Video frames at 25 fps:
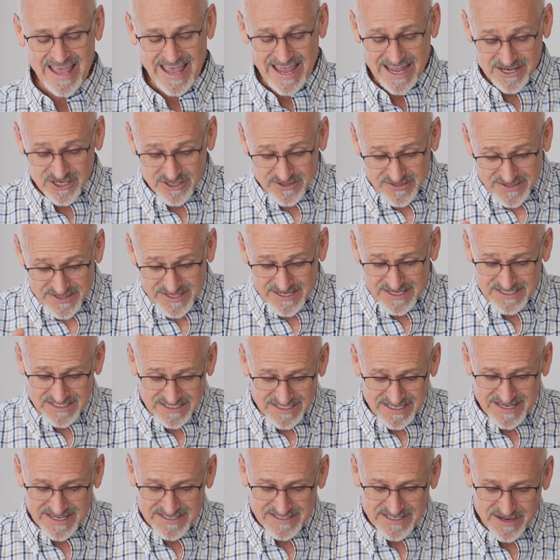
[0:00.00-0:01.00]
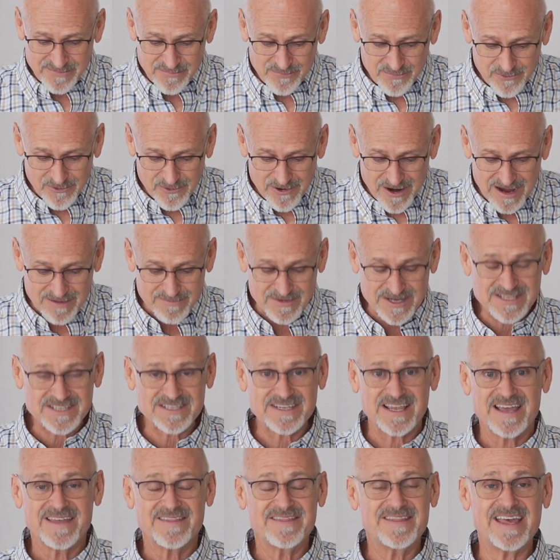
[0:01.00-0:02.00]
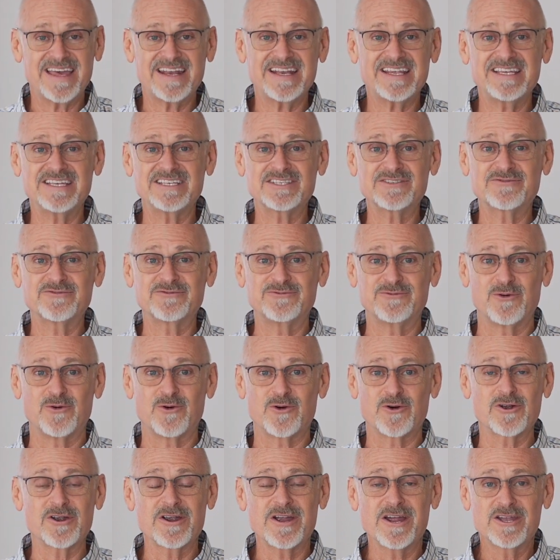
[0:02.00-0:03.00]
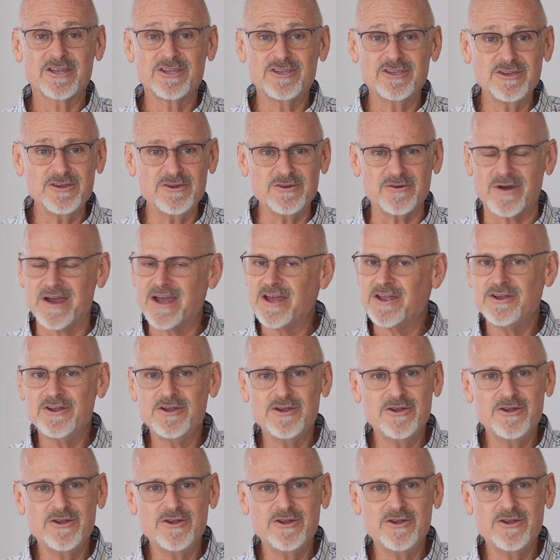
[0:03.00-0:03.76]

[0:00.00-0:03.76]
And this is a promise that is for you.